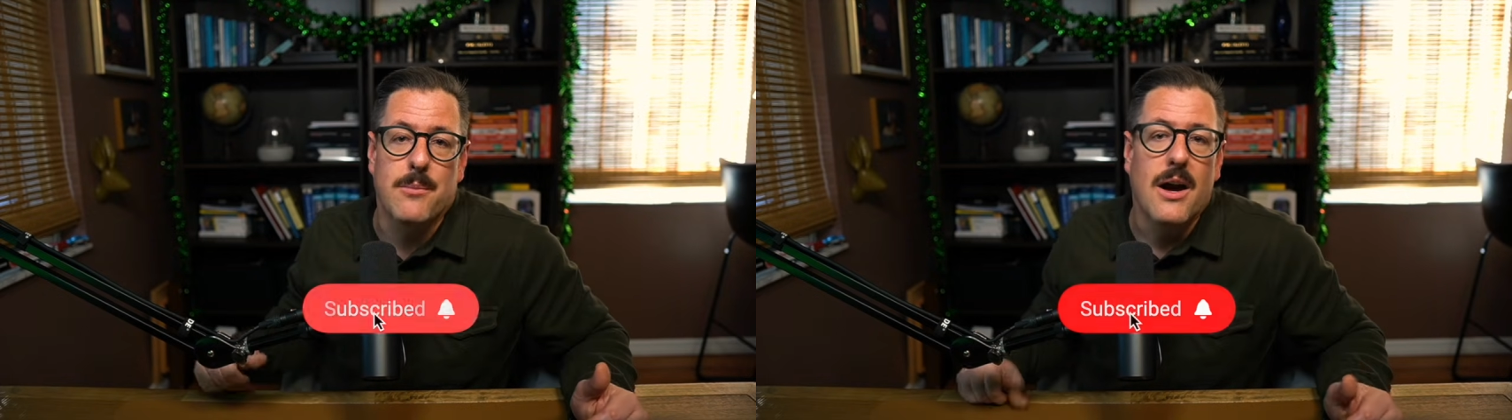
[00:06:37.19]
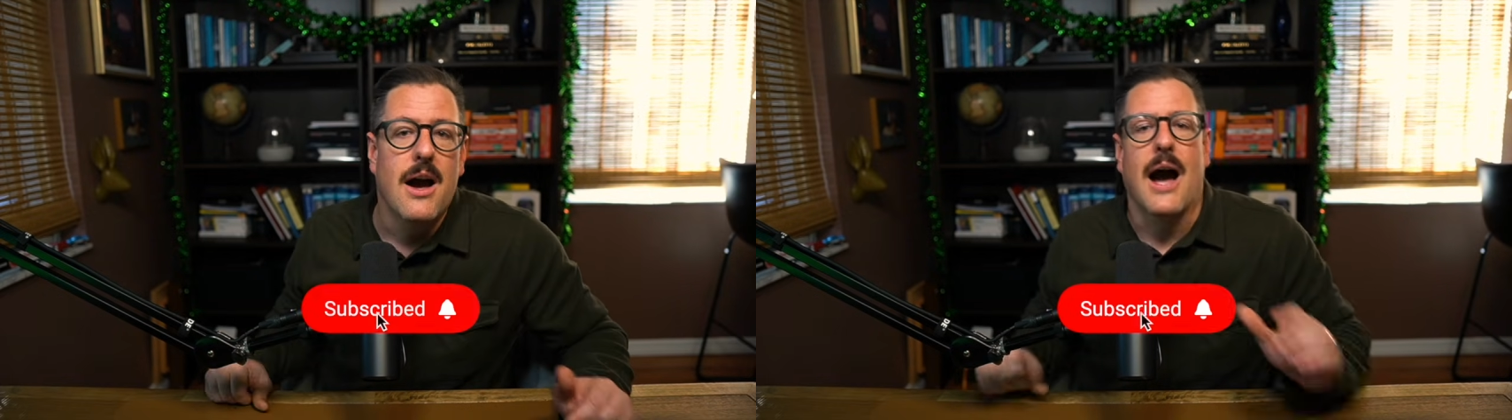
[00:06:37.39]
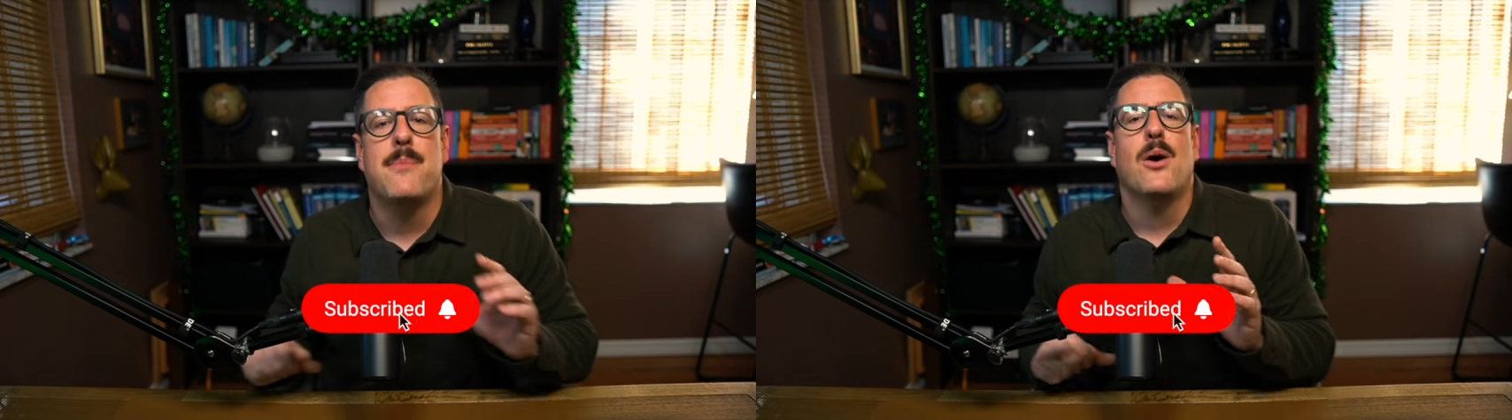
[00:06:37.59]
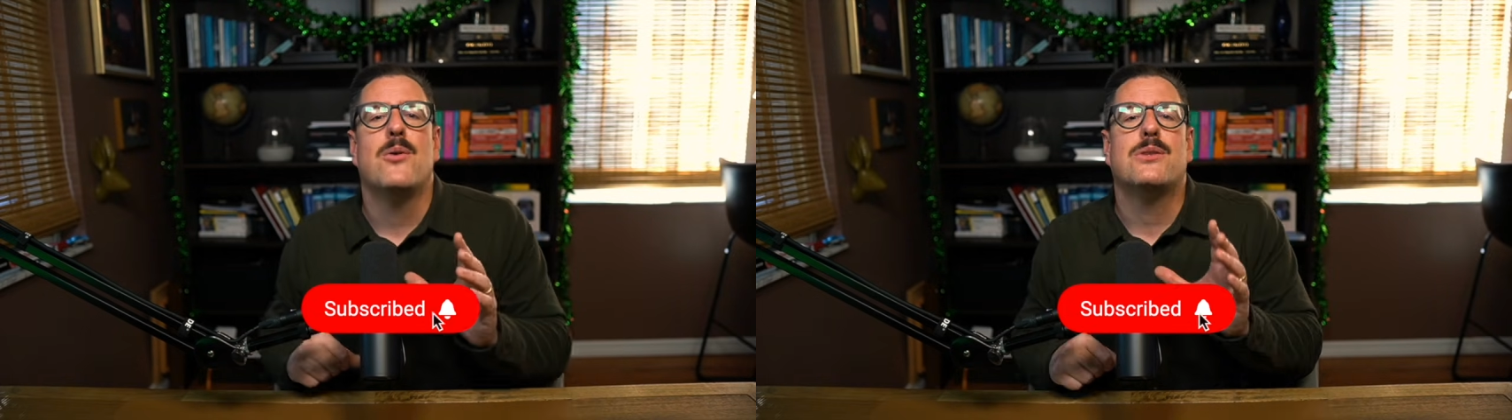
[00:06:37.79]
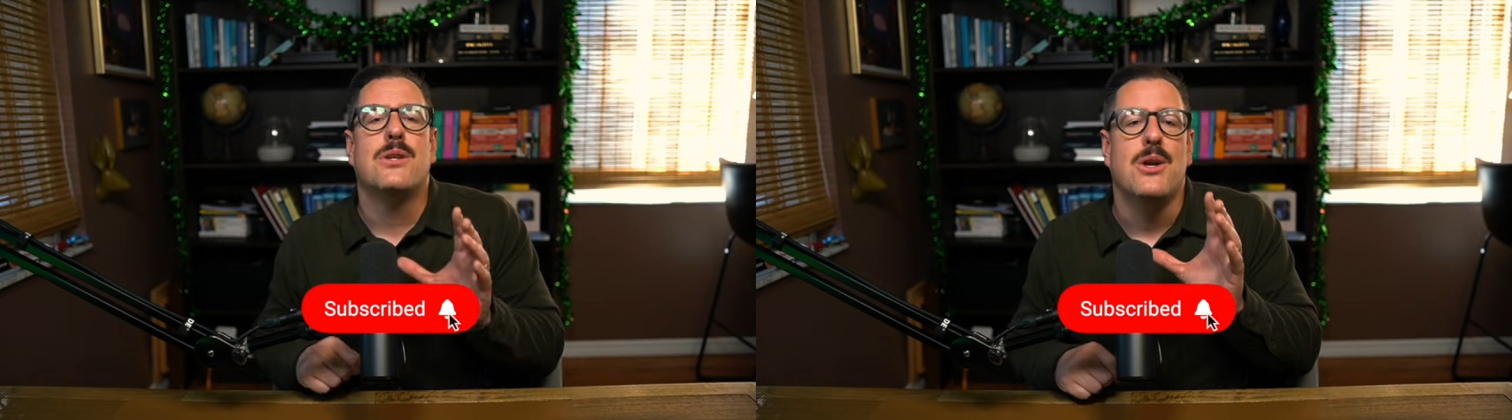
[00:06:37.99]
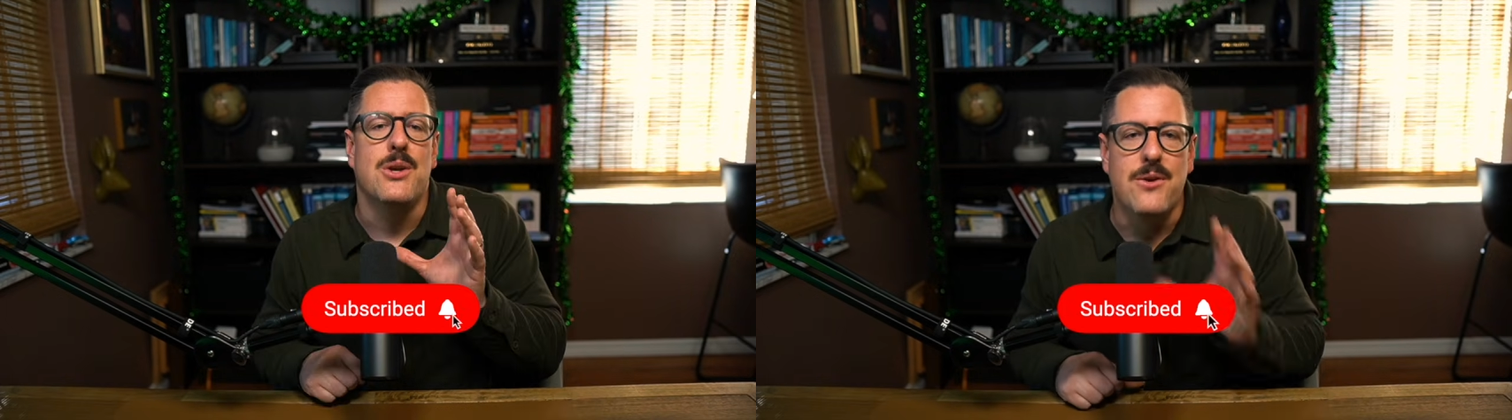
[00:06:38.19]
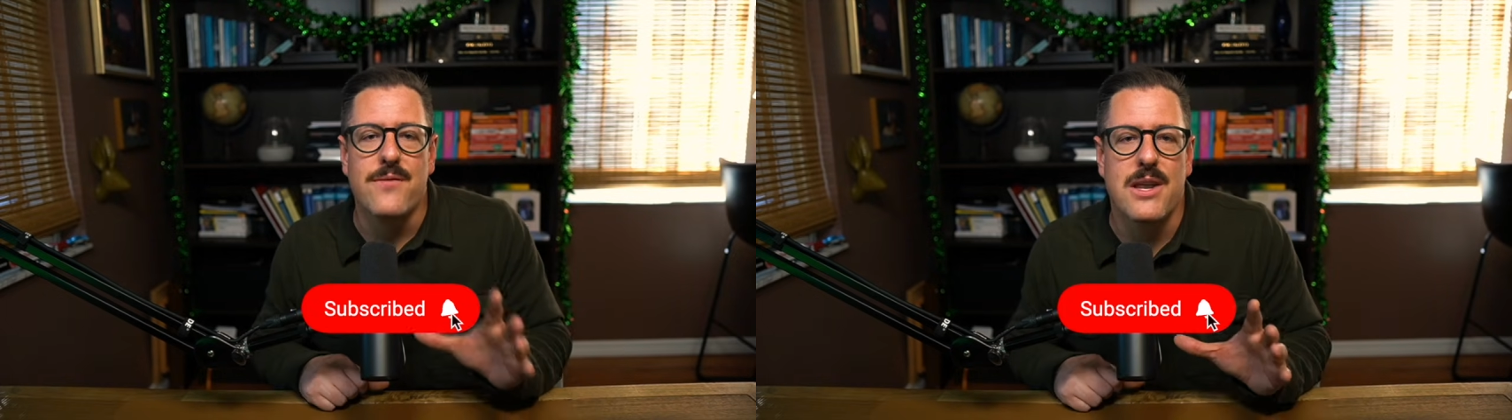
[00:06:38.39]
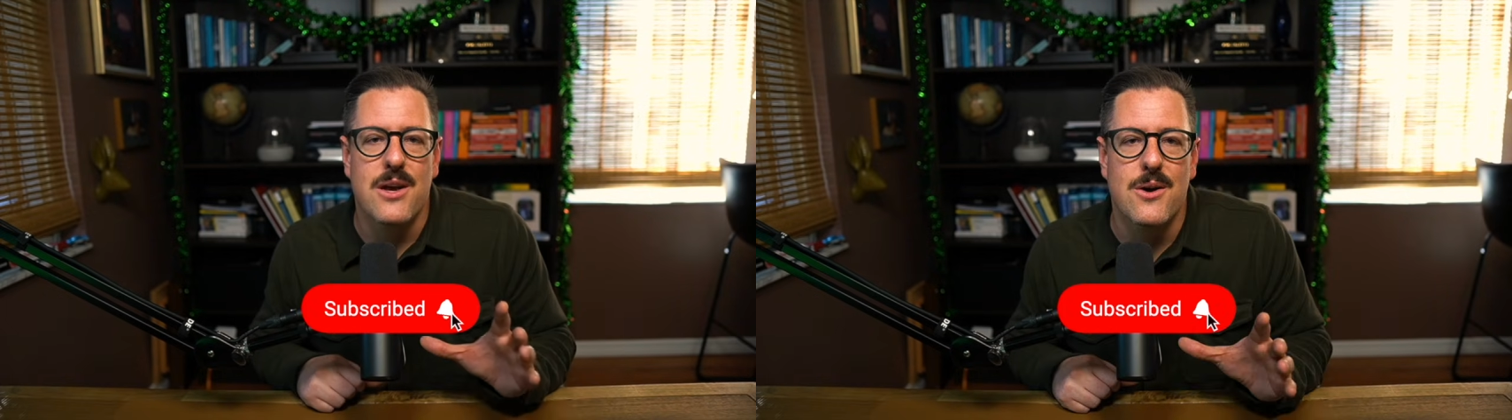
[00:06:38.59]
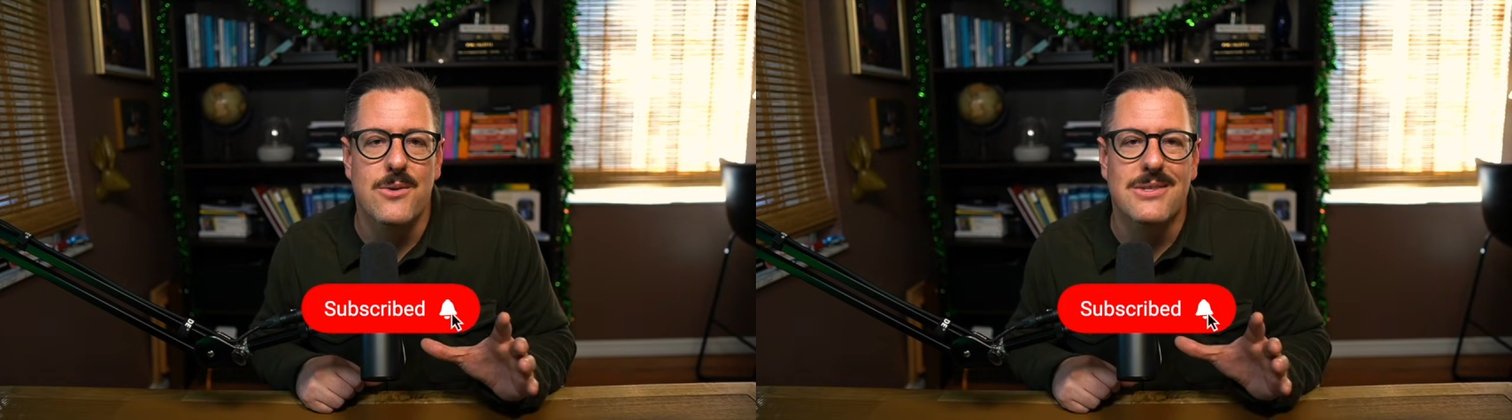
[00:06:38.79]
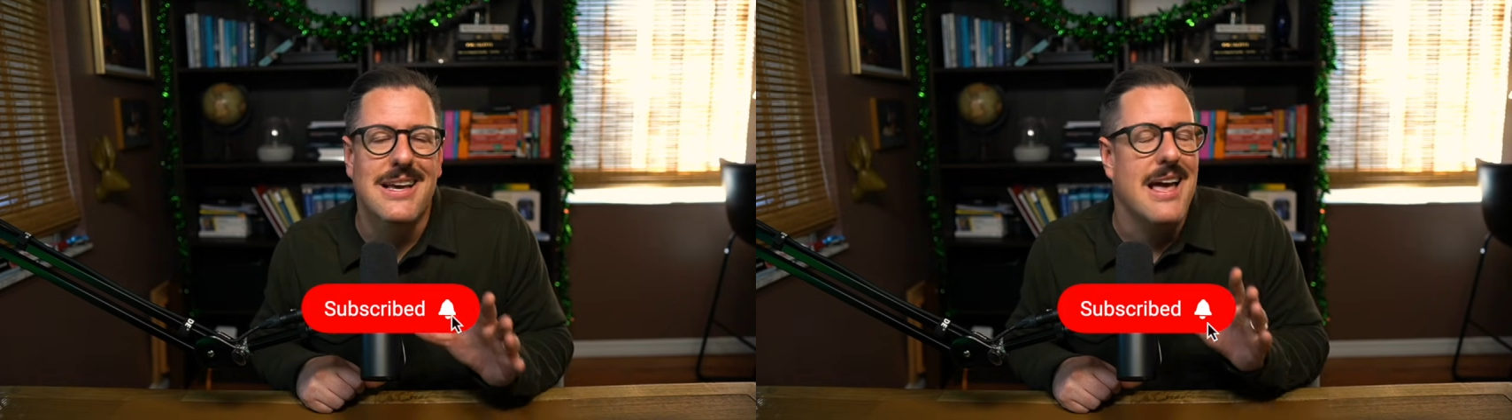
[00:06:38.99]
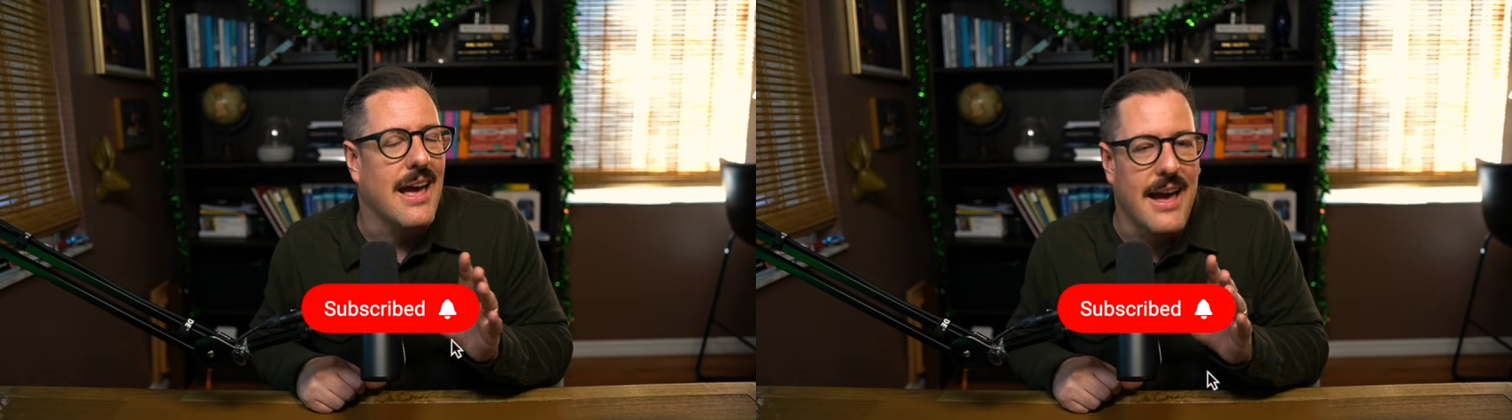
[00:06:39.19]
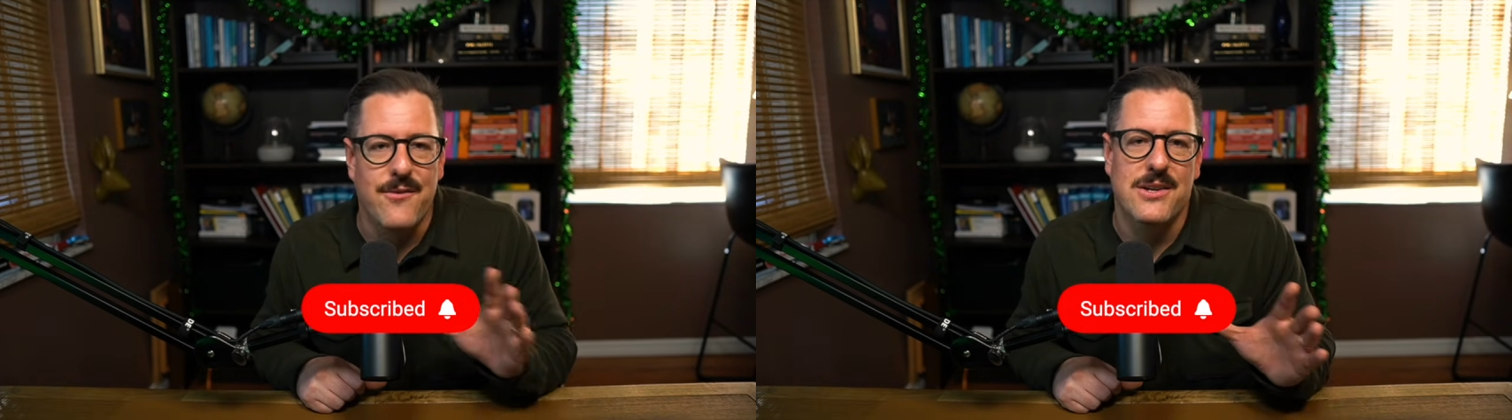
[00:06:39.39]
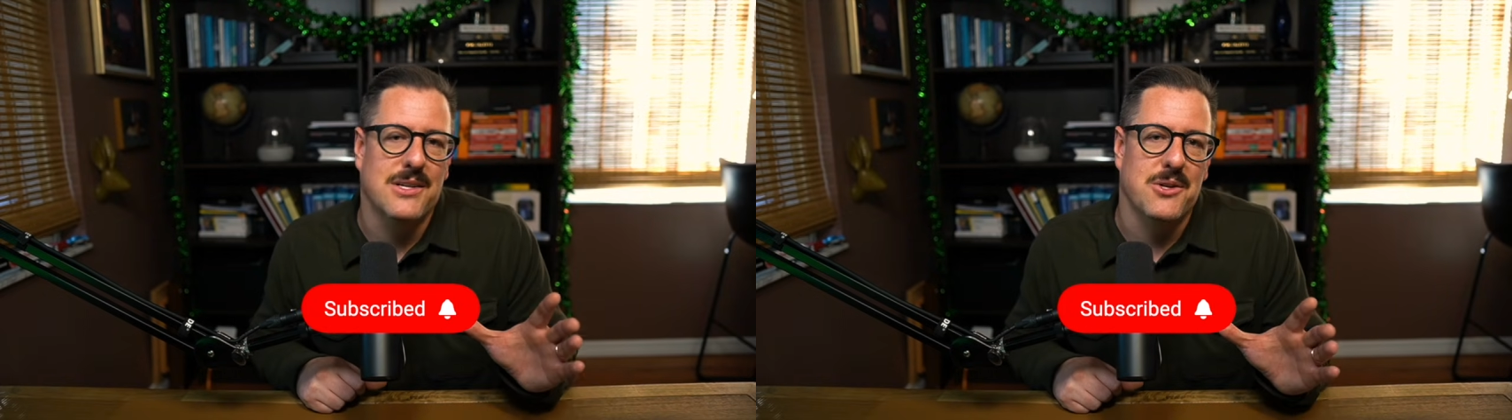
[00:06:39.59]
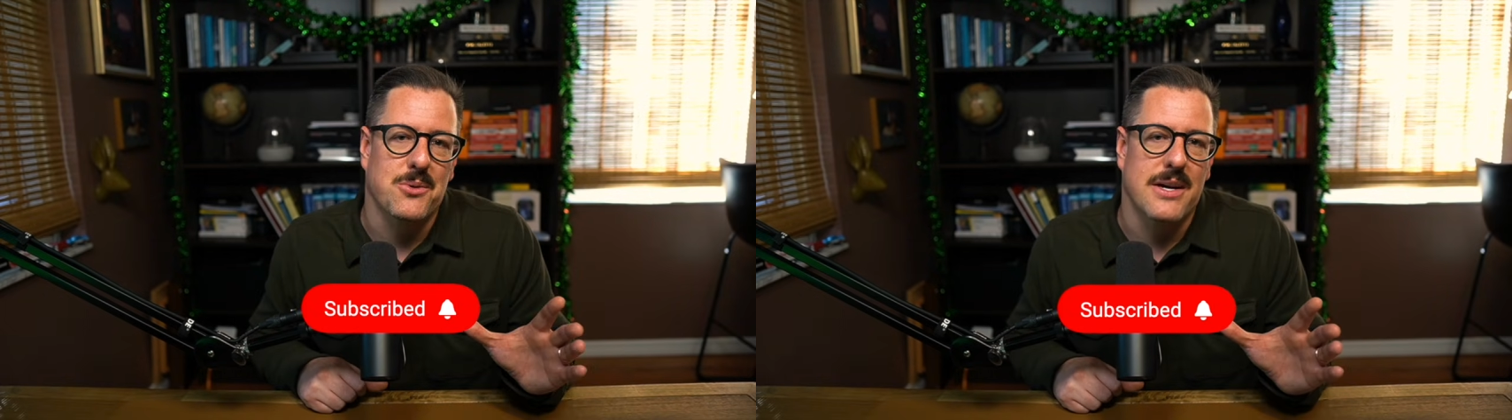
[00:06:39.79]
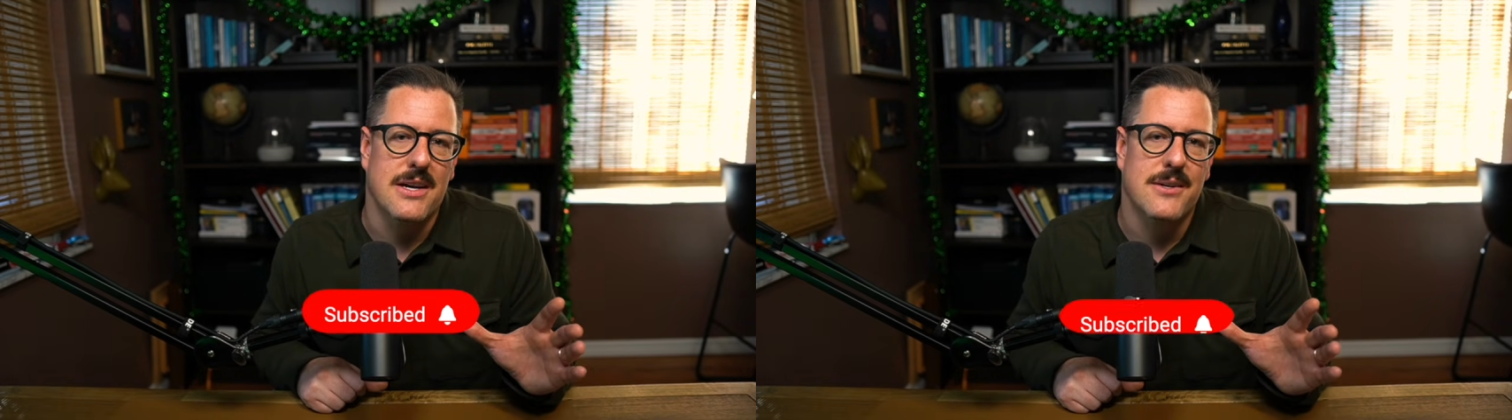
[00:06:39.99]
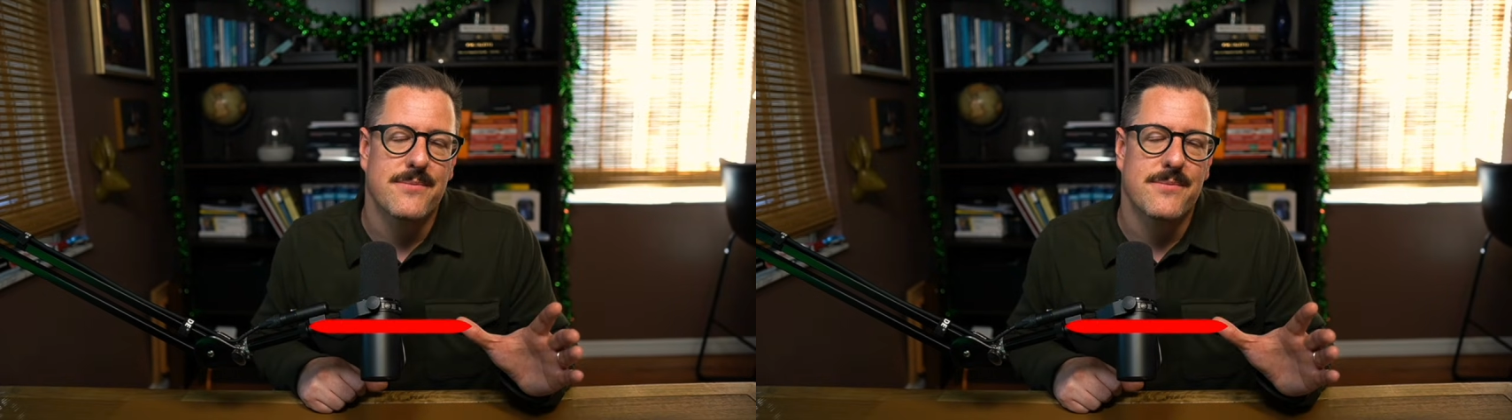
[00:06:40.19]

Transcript: I post new videos every single week,